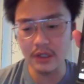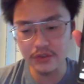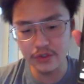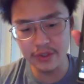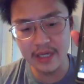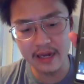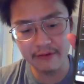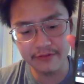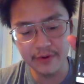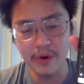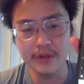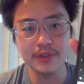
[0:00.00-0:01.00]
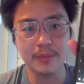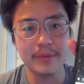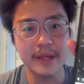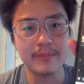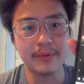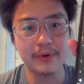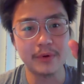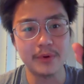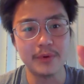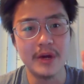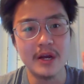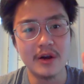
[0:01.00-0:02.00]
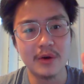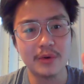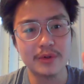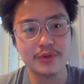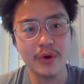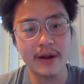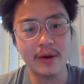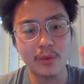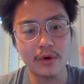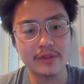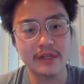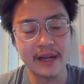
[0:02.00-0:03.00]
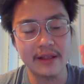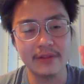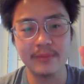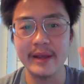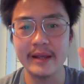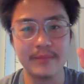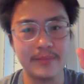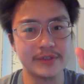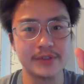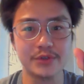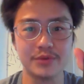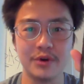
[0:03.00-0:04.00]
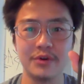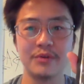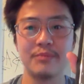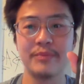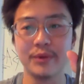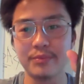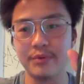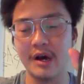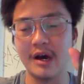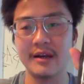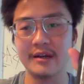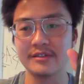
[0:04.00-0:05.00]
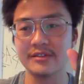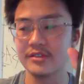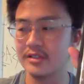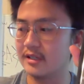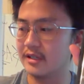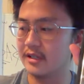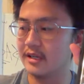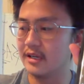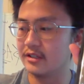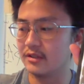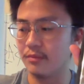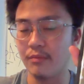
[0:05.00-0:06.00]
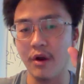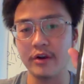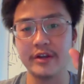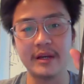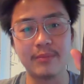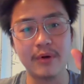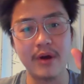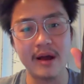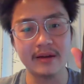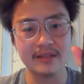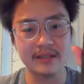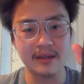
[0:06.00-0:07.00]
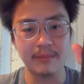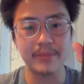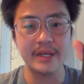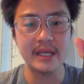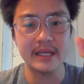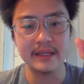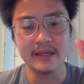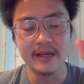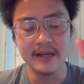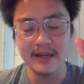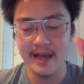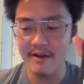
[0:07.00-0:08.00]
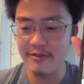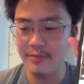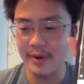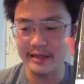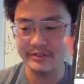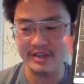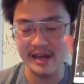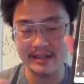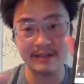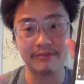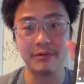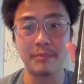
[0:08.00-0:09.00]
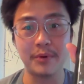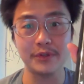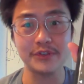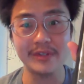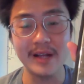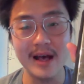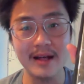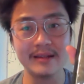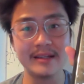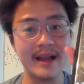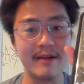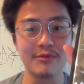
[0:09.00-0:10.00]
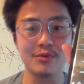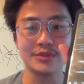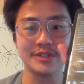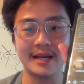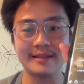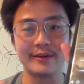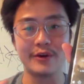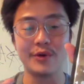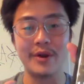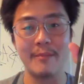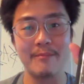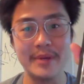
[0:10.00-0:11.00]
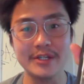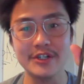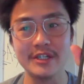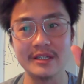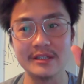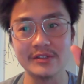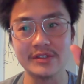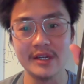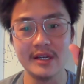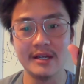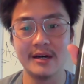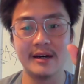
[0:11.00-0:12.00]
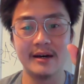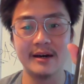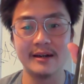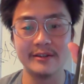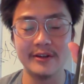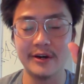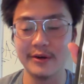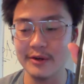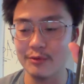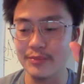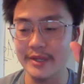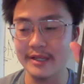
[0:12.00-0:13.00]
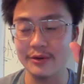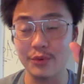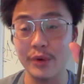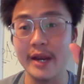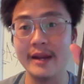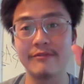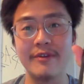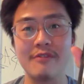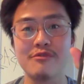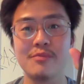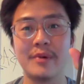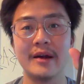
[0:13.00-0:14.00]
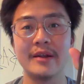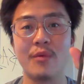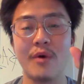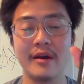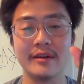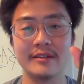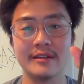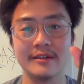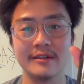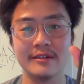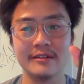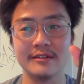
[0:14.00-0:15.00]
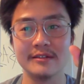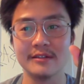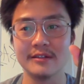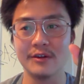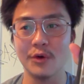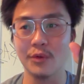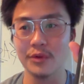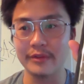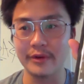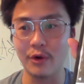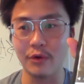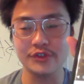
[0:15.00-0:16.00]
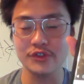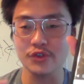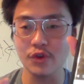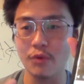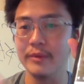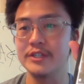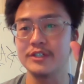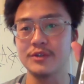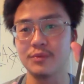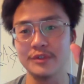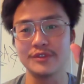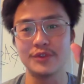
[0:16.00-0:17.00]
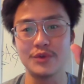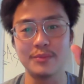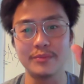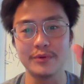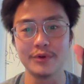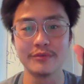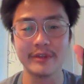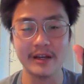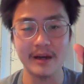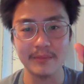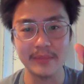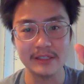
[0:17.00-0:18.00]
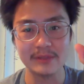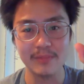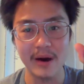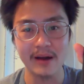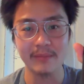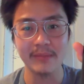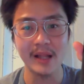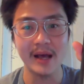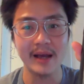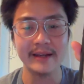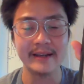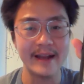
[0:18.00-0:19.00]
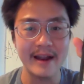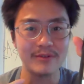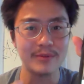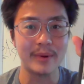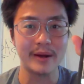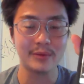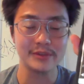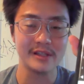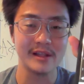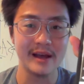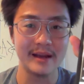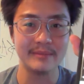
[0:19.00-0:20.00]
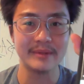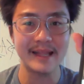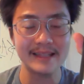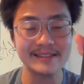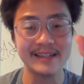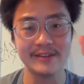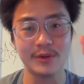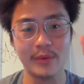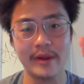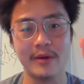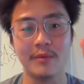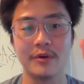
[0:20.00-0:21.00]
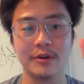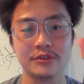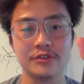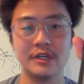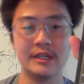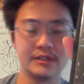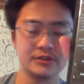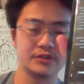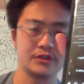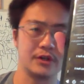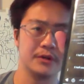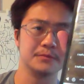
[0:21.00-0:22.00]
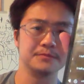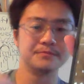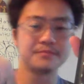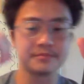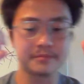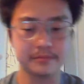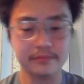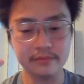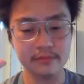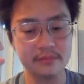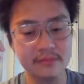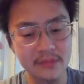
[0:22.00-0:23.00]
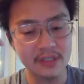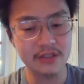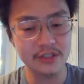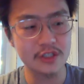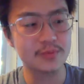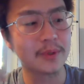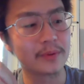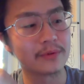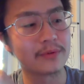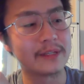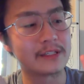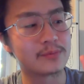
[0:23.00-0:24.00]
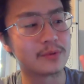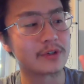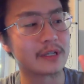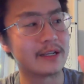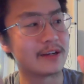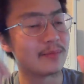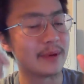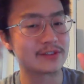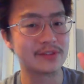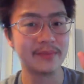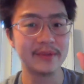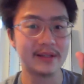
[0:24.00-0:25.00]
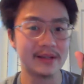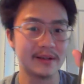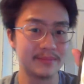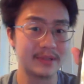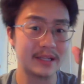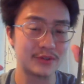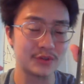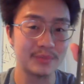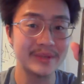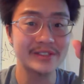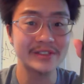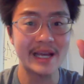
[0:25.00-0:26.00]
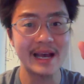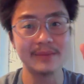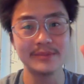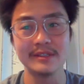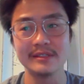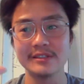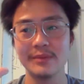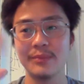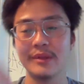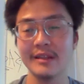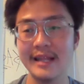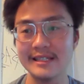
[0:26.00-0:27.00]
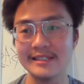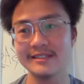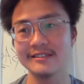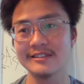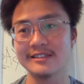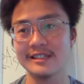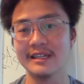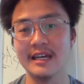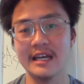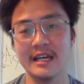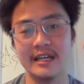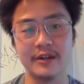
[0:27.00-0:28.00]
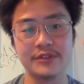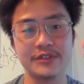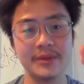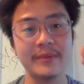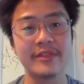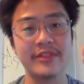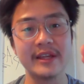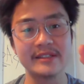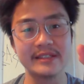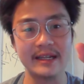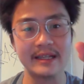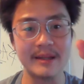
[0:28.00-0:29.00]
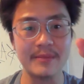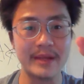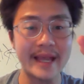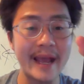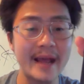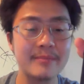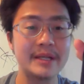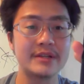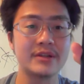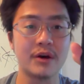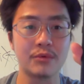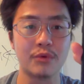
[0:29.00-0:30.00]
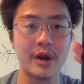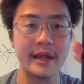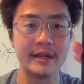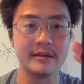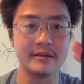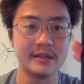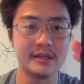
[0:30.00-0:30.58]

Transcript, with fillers: So you got a few hundred people who who are trying to work together to make a business grow, to build products, to to market a product, to compete. Everybody's got a different personality. Everyone's got their own ambitions uh, you know, it would be great if everybody wanted to. Uh, oh, their sole mission was to improve the company's bottom line, and everybody was aligned. But that's not the way it works. So, to just be able to read this book and hear about some of the potential mishaps and some of the lessons, and you know, some of the things that can can be done right,